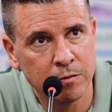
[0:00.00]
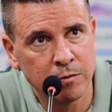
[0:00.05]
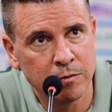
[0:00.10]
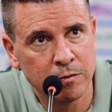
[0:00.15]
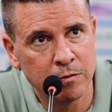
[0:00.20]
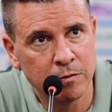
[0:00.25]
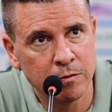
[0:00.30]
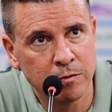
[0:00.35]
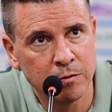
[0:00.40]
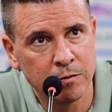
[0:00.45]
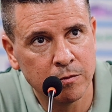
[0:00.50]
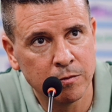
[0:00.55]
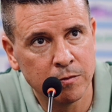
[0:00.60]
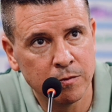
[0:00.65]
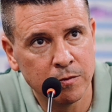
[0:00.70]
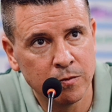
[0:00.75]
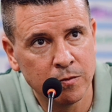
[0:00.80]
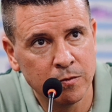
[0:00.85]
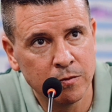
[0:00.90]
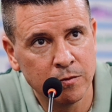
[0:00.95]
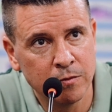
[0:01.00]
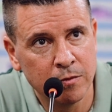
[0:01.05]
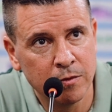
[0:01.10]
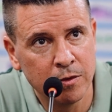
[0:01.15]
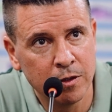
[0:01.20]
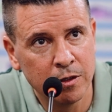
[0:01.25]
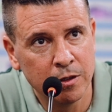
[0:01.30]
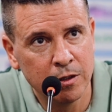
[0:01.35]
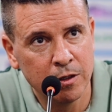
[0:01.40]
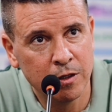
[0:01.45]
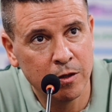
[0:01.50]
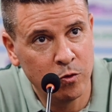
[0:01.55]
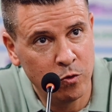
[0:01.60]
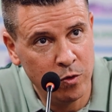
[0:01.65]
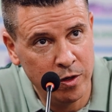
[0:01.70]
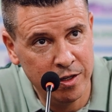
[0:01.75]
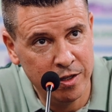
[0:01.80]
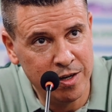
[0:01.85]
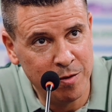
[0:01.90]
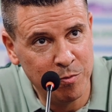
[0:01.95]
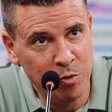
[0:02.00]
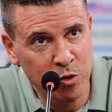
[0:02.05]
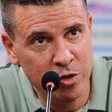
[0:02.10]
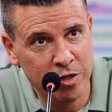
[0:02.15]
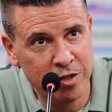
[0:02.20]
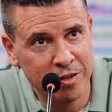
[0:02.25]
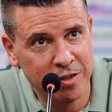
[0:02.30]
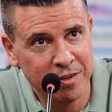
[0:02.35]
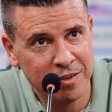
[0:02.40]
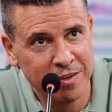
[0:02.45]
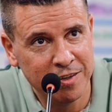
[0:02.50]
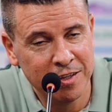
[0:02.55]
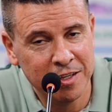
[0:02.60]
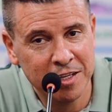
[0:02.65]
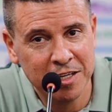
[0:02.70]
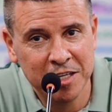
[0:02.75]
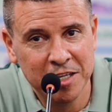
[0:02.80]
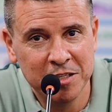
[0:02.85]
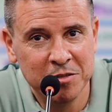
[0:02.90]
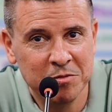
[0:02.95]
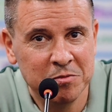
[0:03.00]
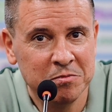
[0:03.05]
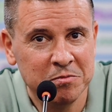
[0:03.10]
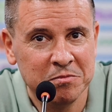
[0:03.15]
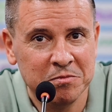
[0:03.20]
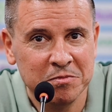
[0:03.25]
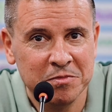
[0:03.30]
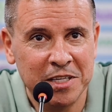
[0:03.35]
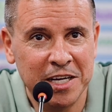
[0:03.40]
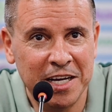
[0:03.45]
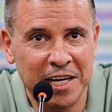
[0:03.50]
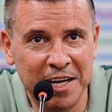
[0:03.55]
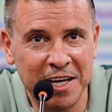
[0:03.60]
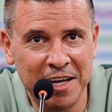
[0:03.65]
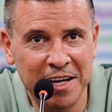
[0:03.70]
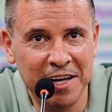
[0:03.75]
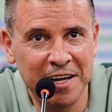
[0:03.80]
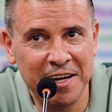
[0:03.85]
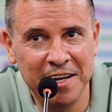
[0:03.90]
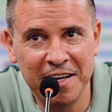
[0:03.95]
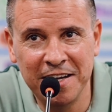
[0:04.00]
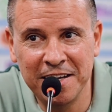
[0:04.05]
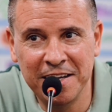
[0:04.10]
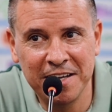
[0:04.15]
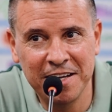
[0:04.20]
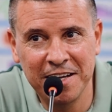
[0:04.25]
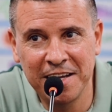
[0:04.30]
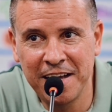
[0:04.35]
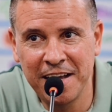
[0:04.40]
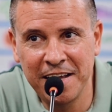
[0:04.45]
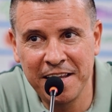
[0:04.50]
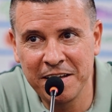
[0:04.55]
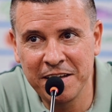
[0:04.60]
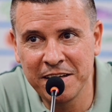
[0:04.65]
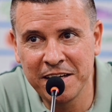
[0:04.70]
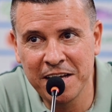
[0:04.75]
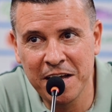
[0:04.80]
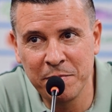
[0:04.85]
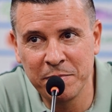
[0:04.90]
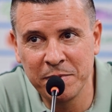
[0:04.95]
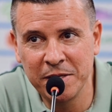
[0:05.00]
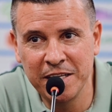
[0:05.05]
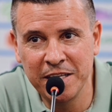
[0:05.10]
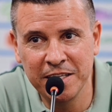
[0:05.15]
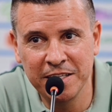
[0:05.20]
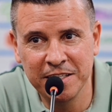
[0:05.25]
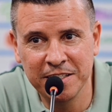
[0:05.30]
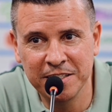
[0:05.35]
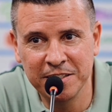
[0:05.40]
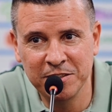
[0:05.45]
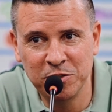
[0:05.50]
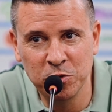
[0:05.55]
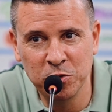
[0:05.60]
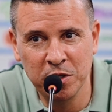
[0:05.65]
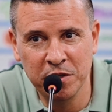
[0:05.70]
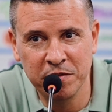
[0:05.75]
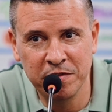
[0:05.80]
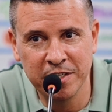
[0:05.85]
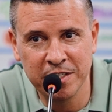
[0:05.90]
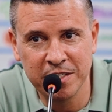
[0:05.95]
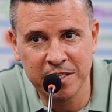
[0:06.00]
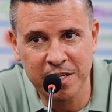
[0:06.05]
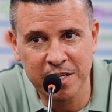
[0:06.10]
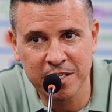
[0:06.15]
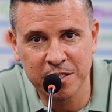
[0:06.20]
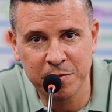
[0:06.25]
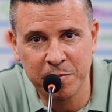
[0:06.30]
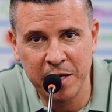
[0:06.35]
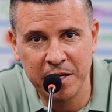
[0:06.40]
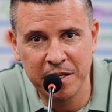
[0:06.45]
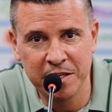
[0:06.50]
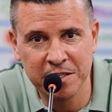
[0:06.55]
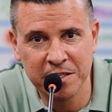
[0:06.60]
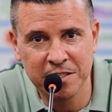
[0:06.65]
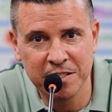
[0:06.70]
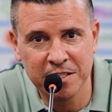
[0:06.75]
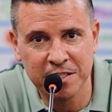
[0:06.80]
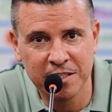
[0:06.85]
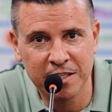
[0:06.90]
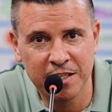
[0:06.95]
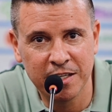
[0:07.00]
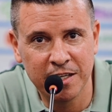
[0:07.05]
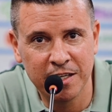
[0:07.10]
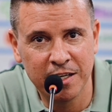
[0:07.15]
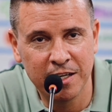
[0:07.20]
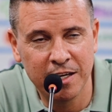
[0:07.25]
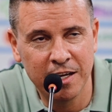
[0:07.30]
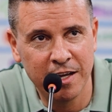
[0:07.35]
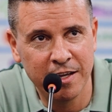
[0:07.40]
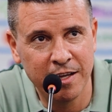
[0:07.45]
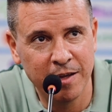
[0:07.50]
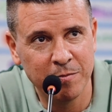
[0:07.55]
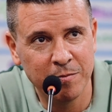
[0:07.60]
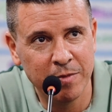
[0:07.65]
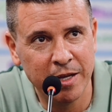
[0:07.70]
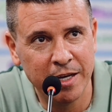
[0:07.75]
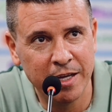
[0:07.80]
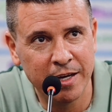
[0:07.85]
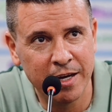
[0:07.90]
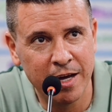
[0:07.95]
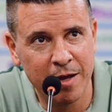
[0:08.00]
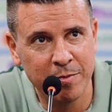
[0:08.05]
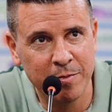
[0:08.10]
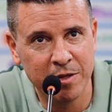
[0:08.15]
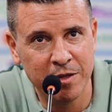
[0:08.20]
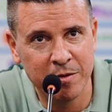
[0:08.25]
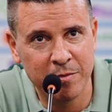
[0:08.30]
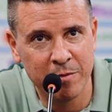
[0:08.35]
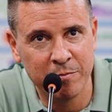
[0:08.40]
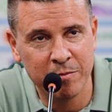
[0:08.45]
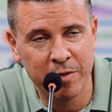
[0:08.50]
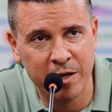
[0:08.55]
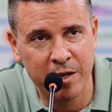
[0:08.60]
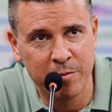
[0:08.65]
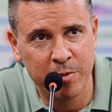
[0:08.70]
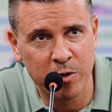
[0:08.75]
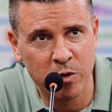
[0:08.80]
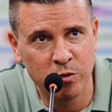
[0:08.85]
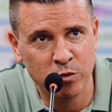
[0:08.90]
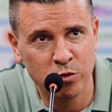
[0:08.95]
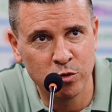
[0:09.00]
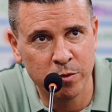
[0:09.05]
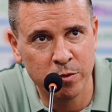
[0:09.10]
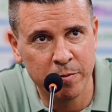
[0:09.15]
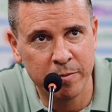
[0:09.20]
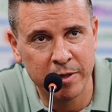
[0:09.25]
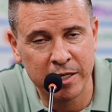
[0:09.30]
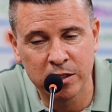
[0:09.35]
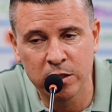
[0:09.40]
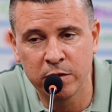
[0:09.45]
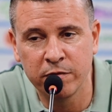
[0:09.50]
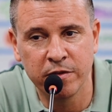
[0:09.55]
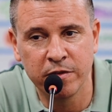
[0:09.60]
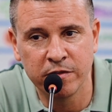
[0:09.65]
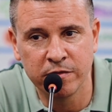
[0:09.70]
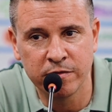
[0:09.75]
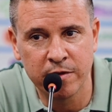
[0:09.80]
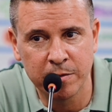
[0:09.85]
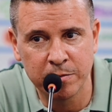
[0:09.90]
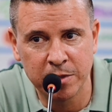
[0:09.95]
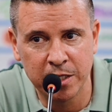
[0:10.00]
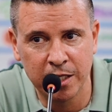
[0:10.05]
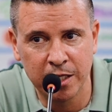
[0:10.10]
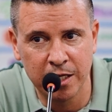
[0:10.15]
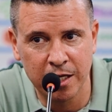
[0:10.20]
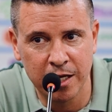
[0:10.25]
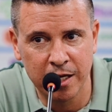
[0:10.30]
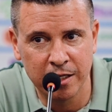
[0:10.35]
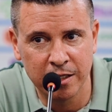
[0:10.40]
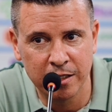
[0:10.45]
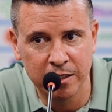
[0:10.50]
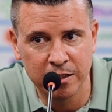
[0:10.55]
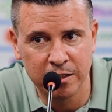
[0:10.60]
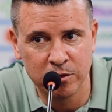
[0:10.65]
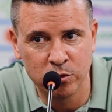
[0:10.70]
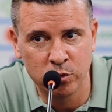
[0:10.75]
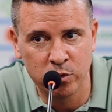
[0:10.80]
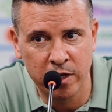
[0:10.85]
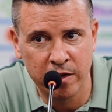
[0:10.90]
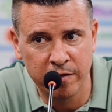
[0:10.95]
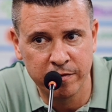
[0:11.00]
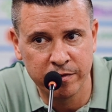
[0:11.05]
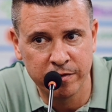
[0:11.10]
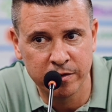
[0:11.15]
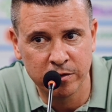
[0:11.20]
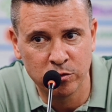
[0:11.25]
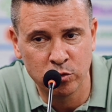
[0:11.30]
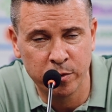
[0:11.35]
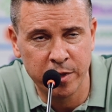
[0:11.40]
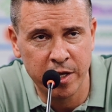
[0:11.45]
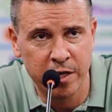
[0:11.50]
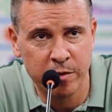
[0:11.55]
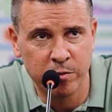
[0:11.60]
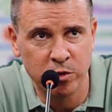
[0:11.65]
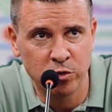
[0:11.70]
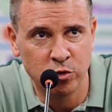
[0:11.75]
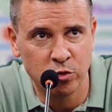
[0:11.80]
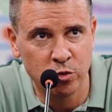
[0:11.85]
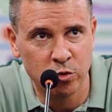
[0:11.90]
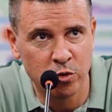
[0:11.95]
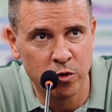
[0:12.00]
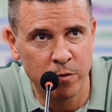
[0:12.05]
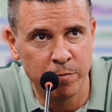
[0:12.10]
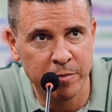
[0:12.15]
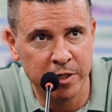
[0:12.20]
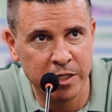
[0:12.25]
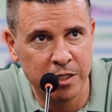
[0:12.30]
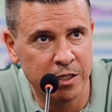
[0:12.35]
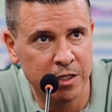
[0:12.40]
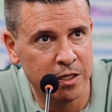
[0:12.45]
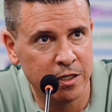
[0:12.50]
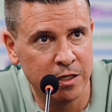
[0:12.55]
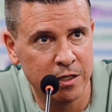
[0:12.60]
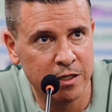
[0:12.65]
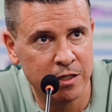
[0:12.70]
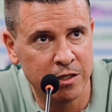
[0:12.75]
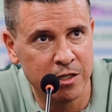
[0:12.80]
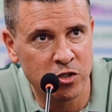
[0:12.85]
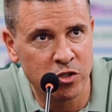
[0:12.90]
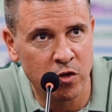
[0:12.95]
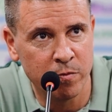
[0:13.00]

for me? In a book? I am happy to live this experience. I am very happy and very proud to be part of this family and to be able to compete in this